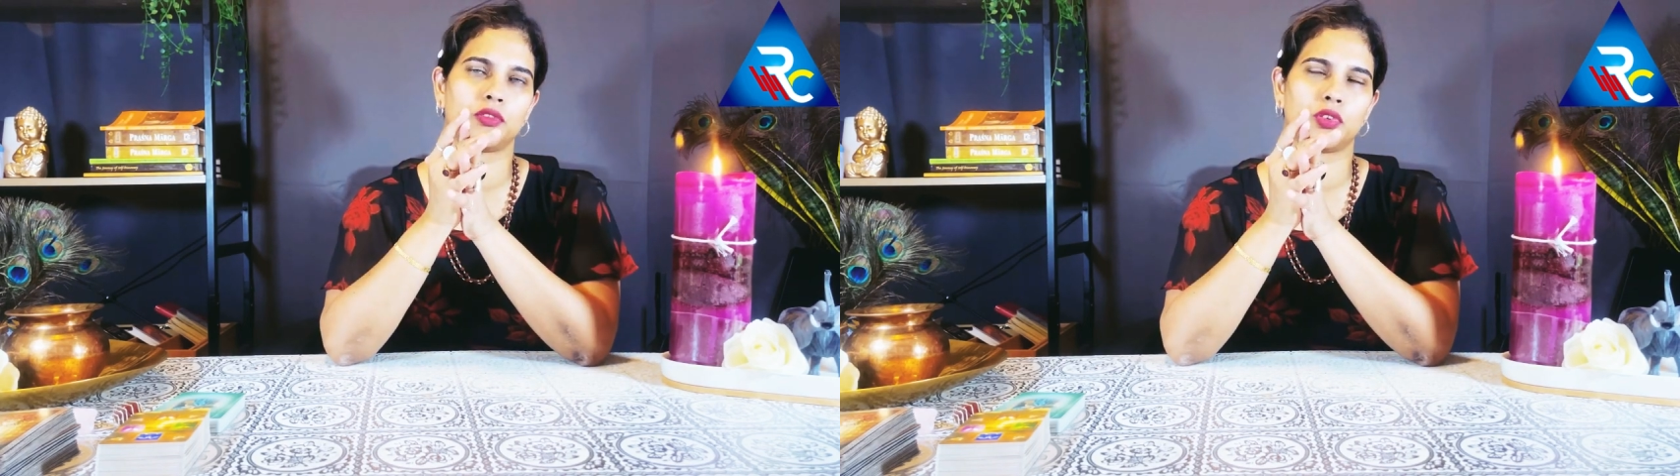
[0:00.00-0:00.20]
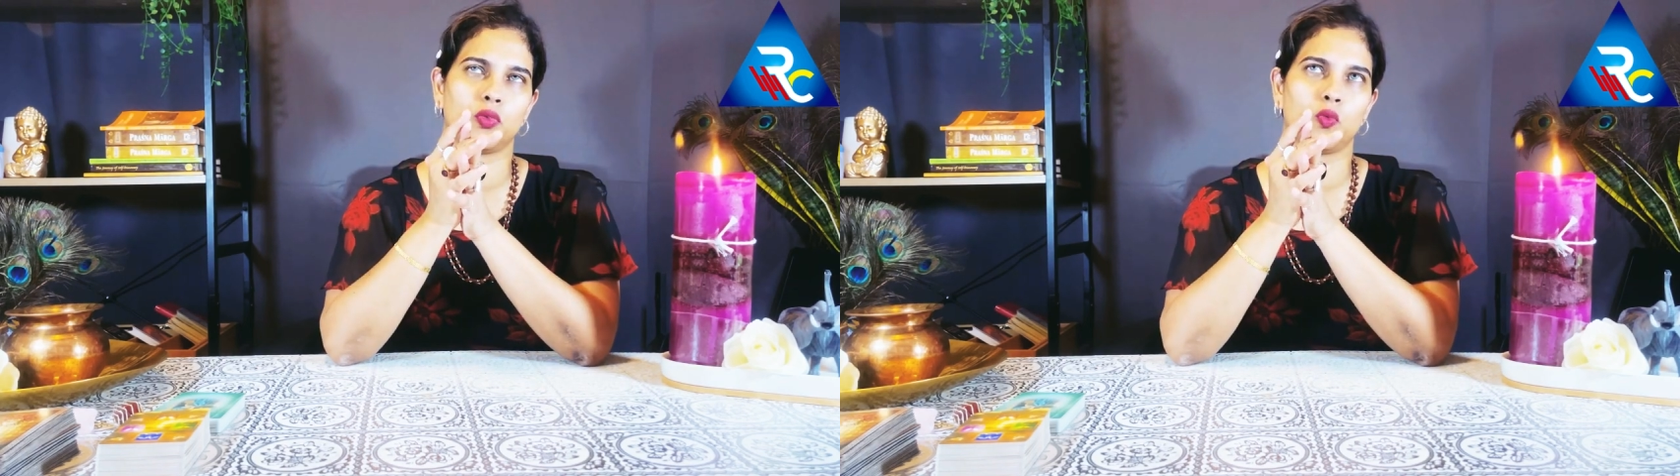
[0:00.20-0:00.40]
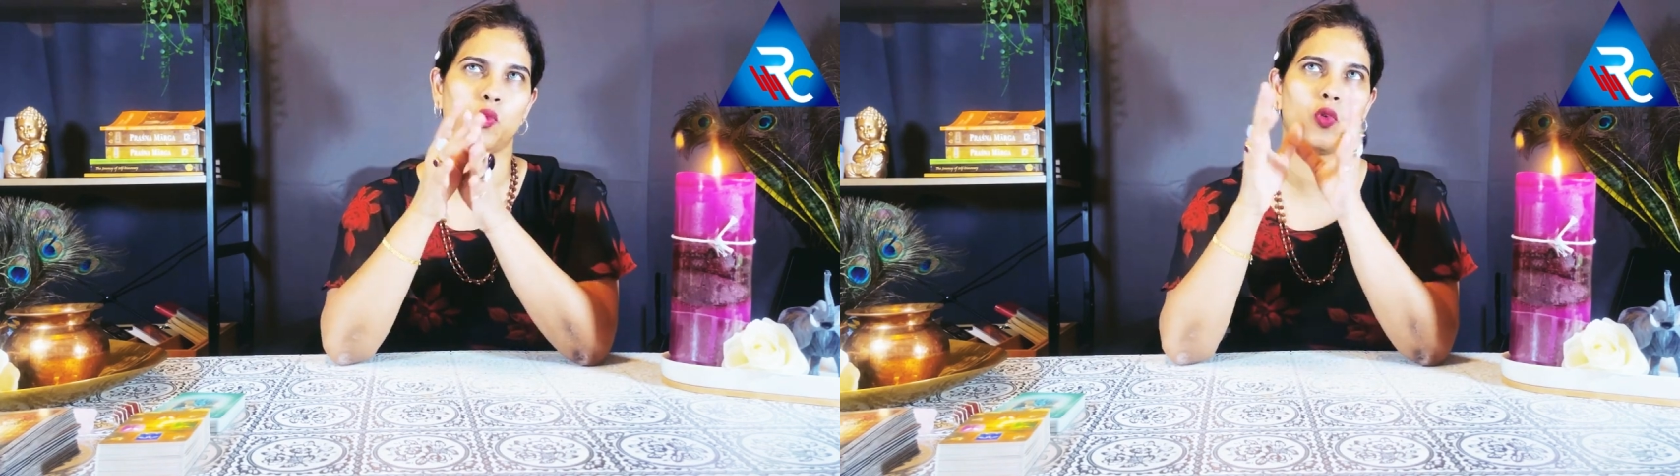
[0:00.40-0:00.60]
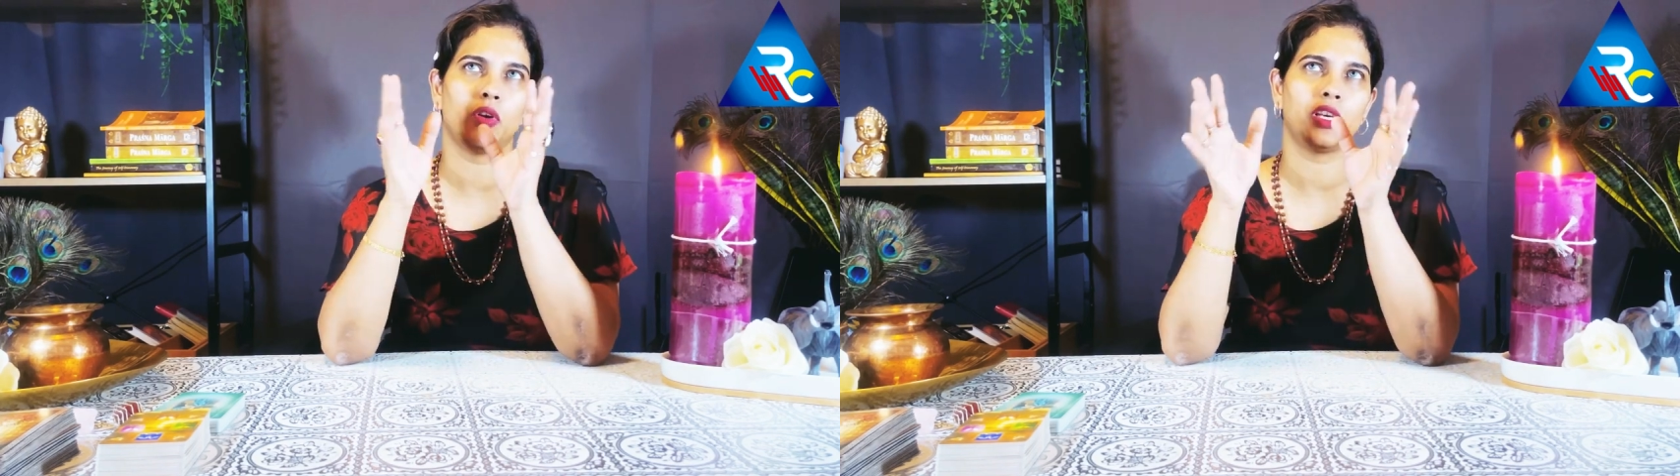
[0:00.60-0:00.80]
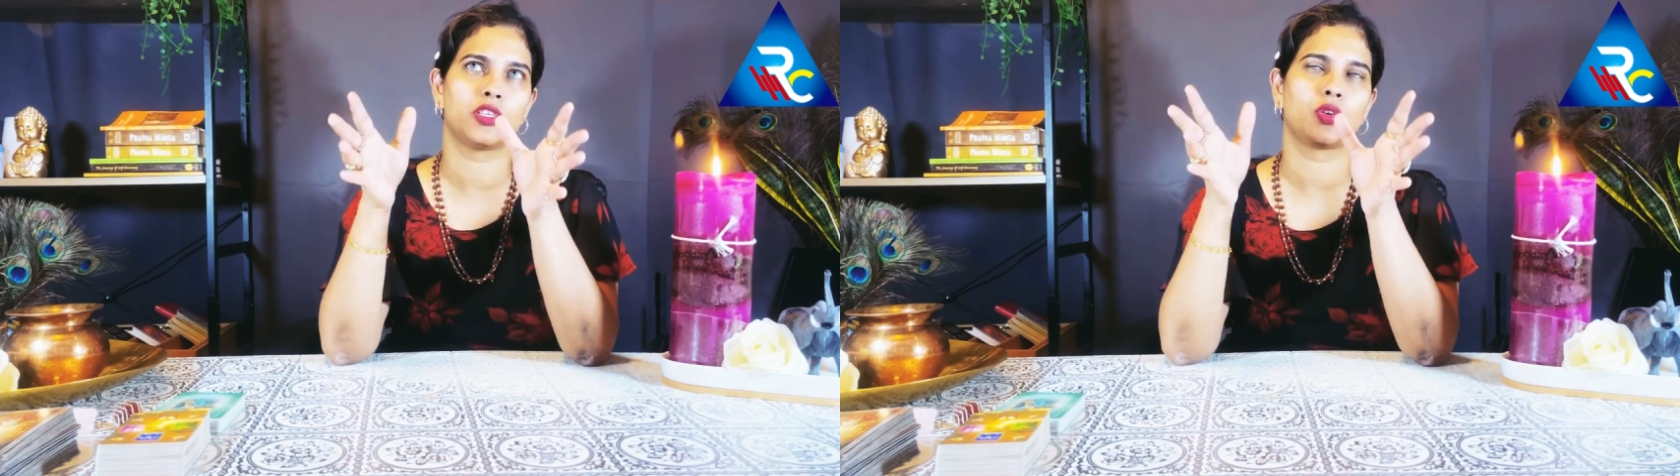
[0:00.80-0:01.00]
So what
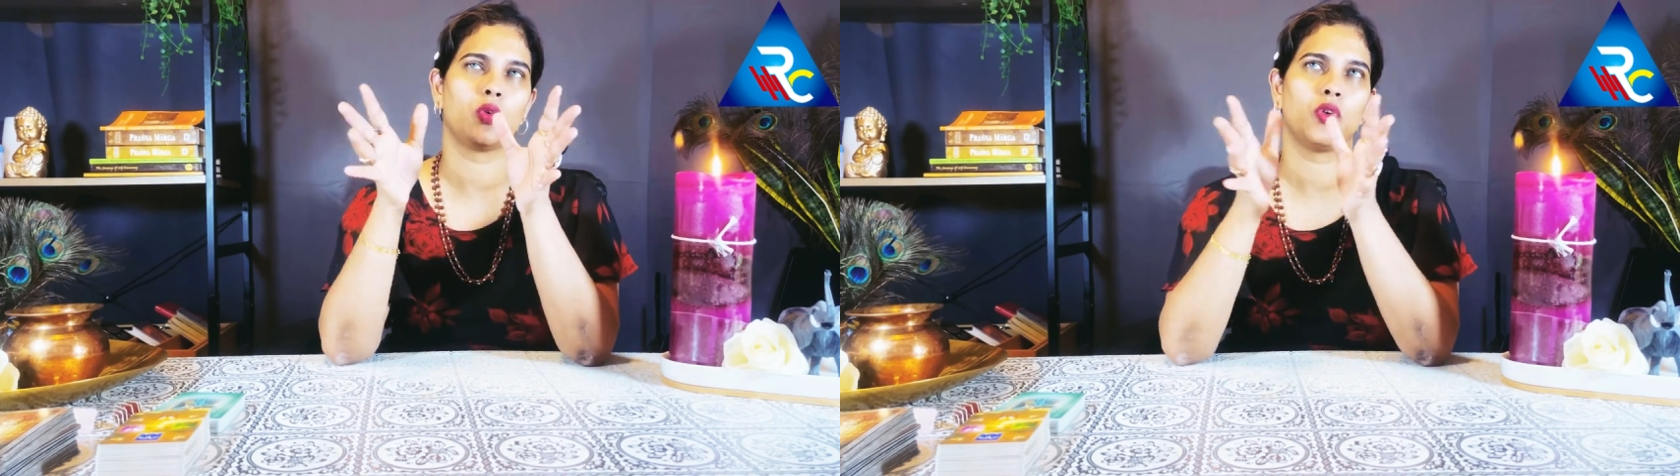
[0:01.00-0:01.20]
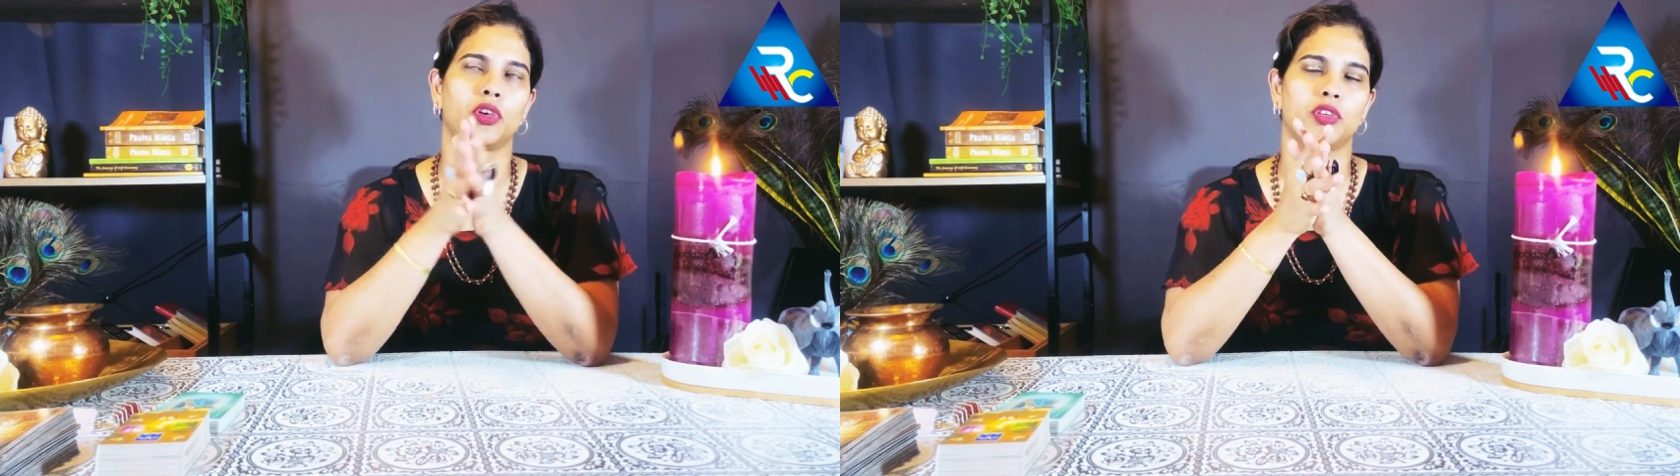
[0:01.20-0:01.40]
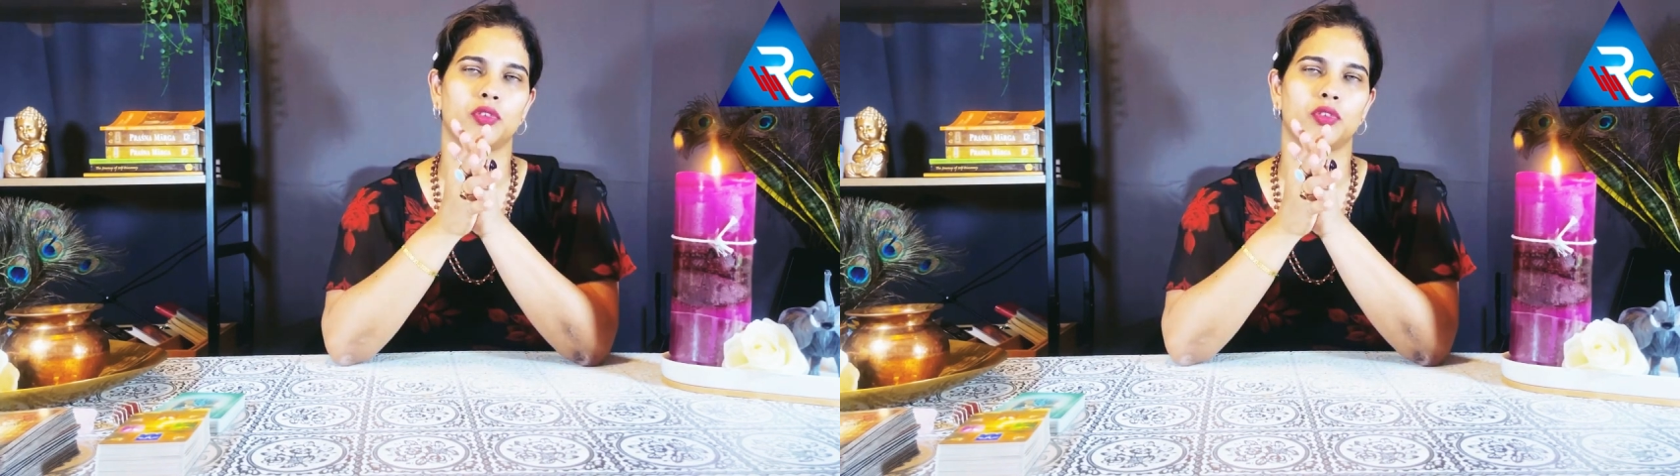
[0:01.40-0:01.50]
is going